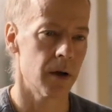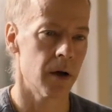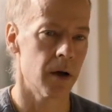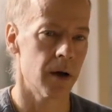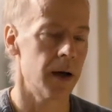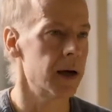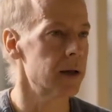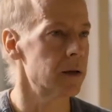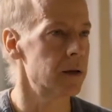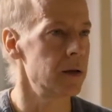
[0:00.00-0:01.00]

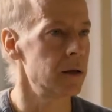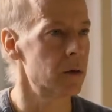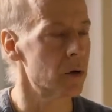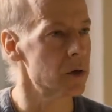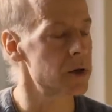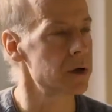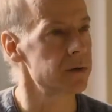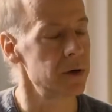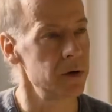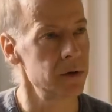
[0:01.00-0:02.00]
at the origin
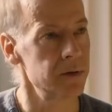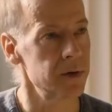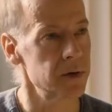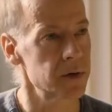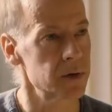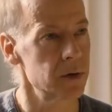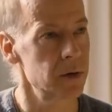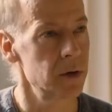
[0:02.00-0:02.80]
of the universe.